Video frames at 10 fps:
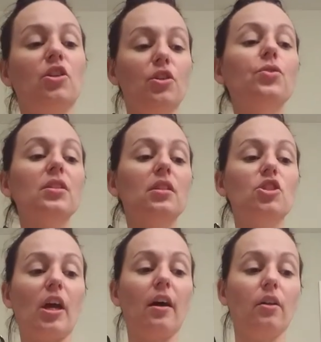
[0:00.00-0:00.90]
use the
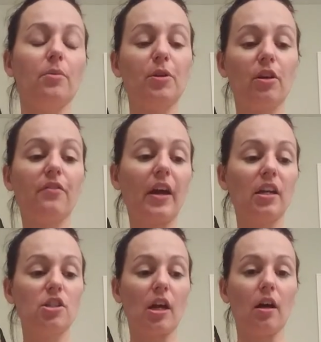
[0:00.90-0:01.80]
gel, the
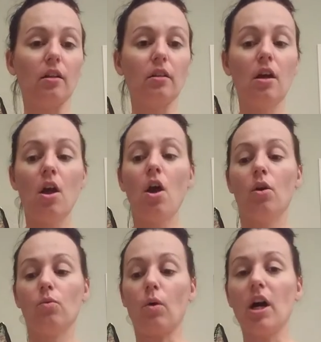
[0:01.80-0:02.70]
purifying gel,
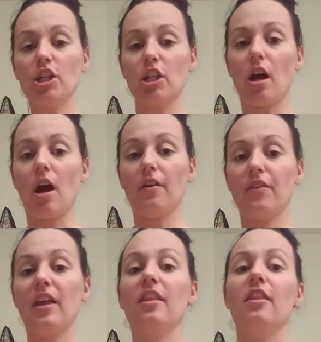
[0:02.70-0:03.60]
wash it off,
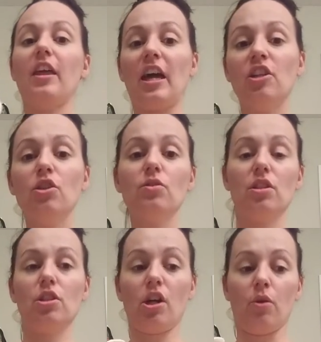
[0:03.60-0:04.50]
then use
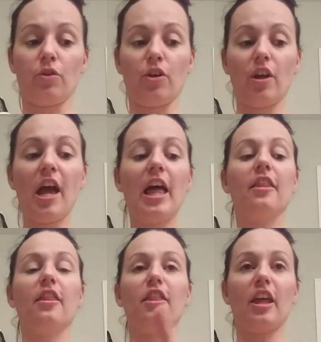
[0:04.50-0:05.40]
the toner,
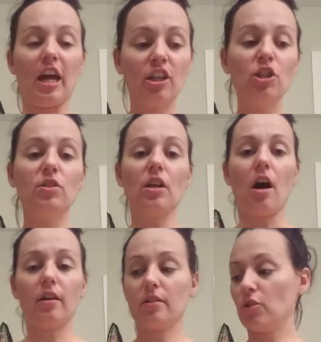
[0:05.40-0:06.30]
then use the
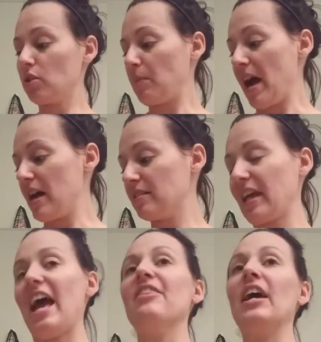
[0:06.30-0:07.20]
oxygen mask,
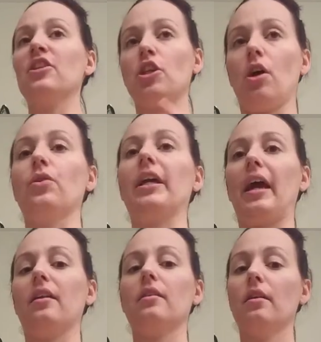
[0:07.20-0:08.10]
and then tone
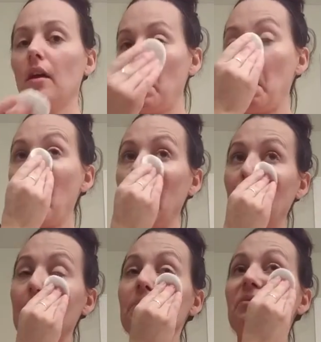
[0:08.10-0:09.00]
again.
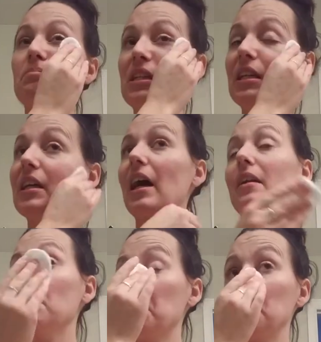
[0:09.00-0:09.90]
Me, I
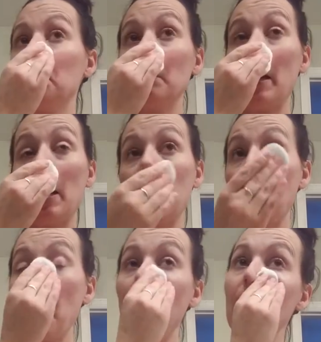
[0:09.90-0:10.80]
don't do
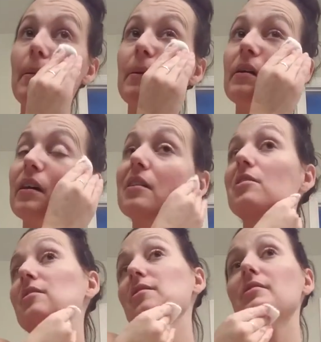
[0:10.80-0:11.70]
that.
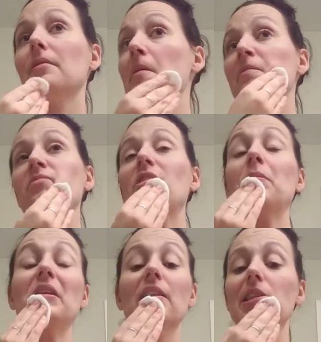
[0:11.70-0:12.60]
Just, to
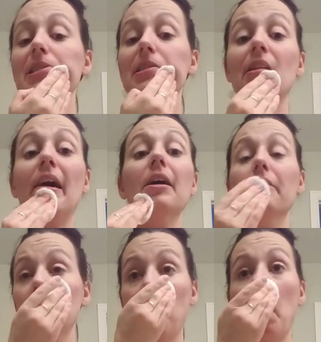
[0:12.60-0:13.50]
me, this is enough.
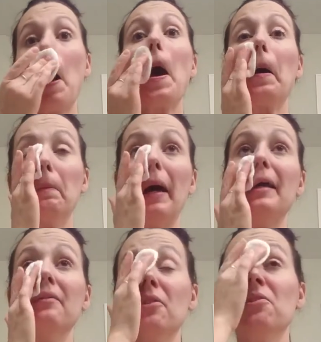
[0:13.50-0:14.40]
But
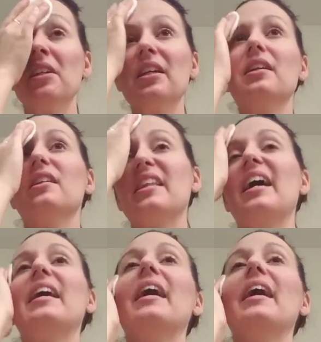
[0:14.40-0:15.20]
if you needed that